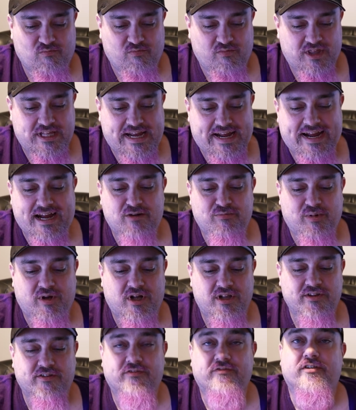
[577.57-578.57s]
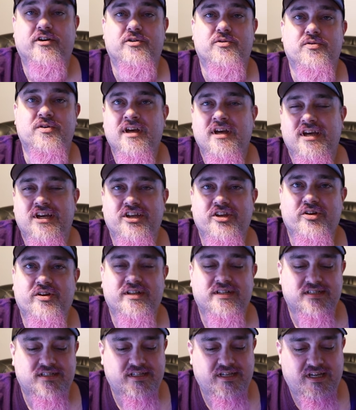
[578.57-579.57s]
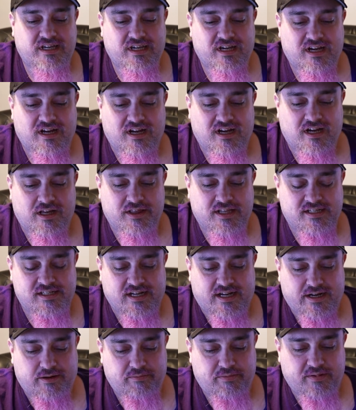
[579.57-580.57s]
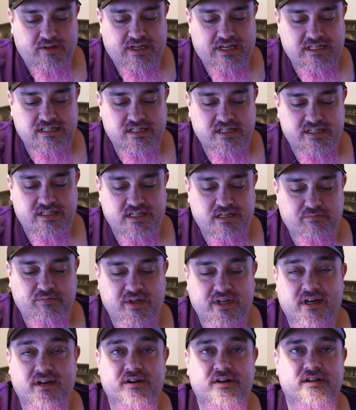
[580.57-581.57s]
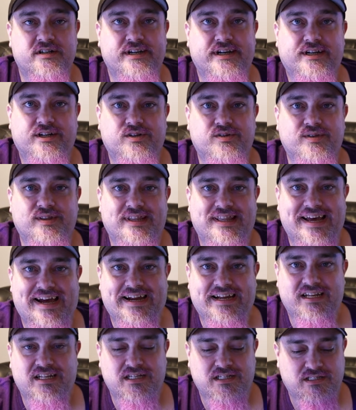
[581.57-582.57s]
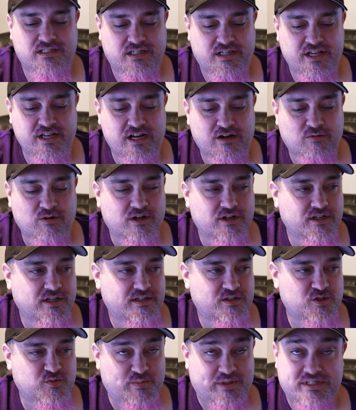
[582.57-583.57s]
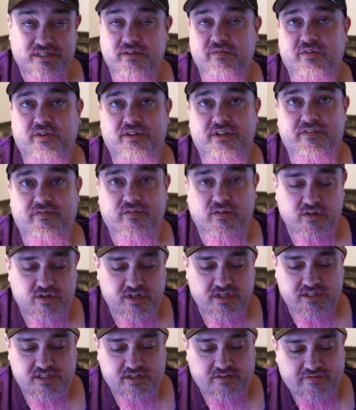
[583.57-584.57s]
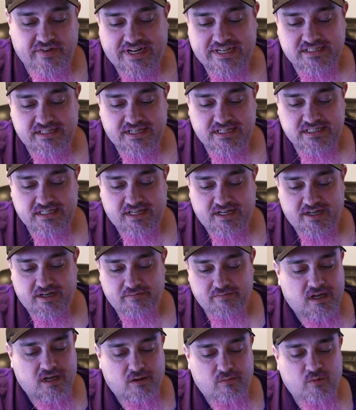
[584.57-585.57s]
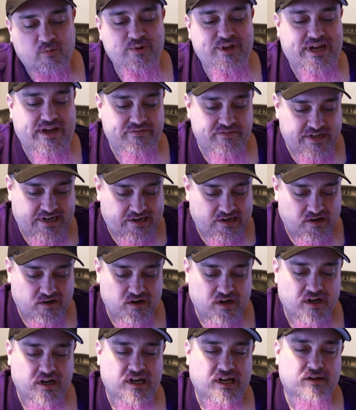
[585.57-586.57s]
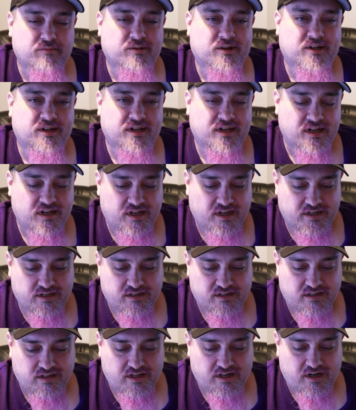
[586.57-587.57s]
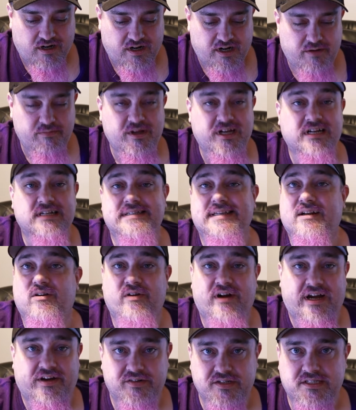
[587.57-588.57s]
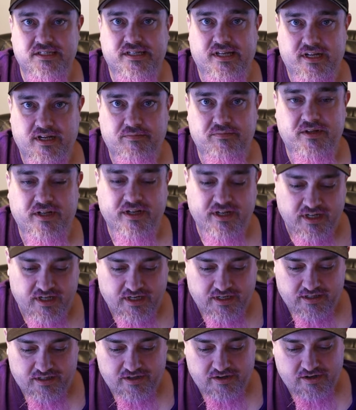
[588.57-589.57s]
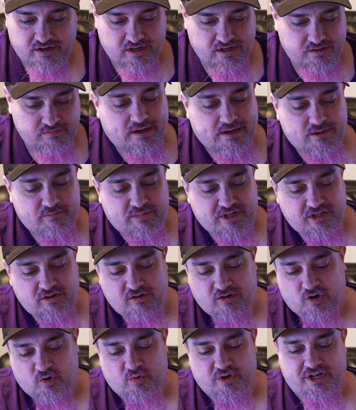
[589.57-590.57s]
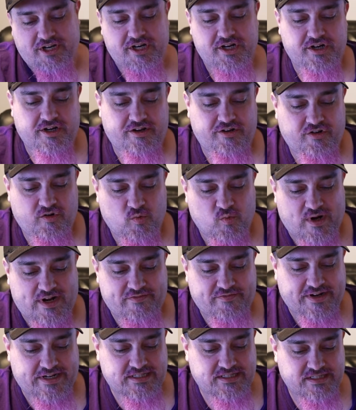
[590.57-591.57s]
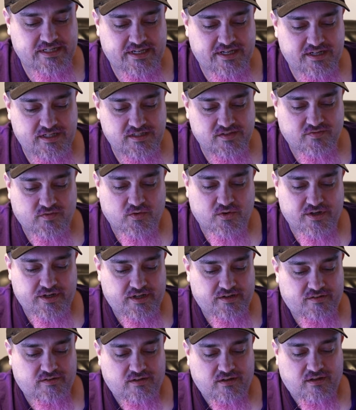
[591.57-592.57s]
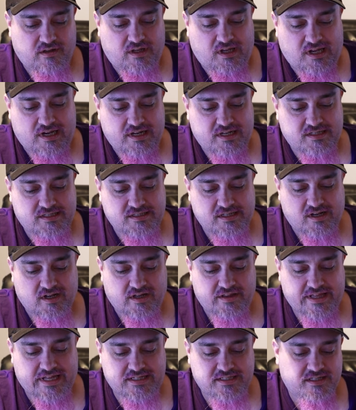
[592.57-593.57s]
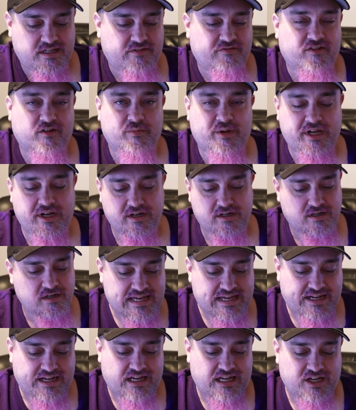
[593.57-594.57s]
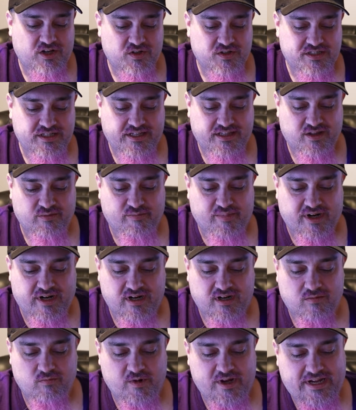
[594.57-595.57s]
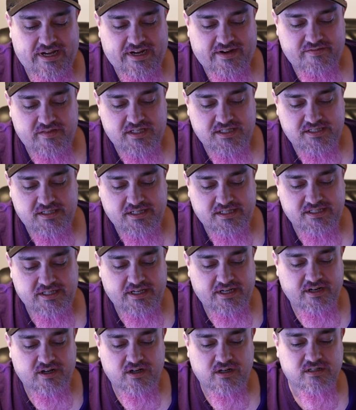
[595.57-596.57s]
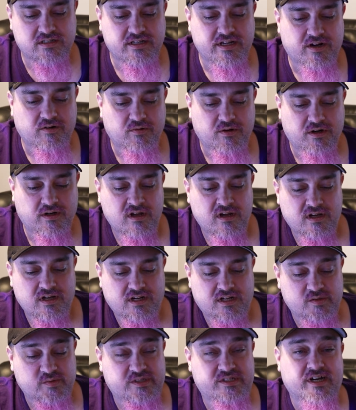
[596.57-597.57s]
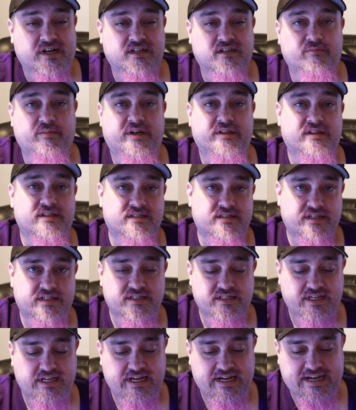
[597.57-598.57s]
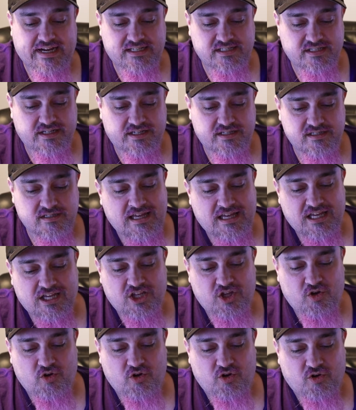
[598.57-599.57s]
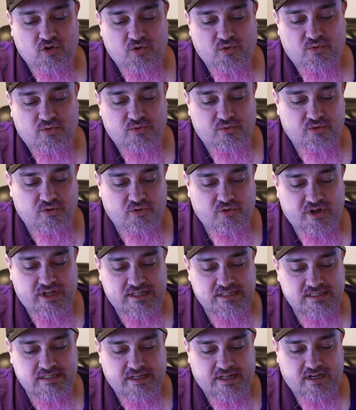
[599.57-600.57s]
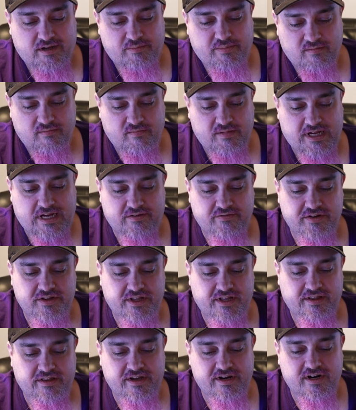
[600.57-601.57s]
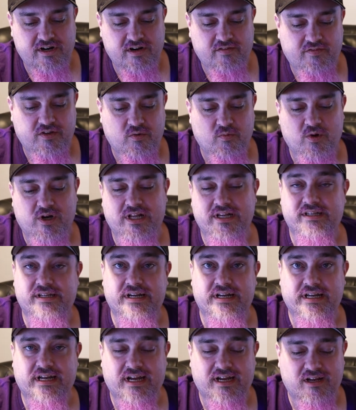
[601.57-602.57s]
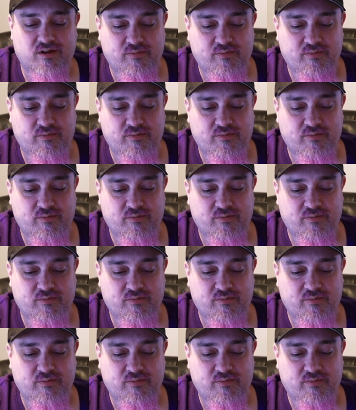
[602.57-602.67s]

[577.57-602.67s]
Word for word: the app on the phone. You could see at the top, it's TP under Deco. That is the network specifically for this device I set up. Um, we have an error unable to connect to the internet because I don't have it set up to connect to the internet. Um, but you can go in here and do Wi-Fi settings for it and you can set all that stuff up here. And you see at the bottom, we have the six gigahertz network because we talked about the 6E access. You can go through and set up everything there if you want a dedicated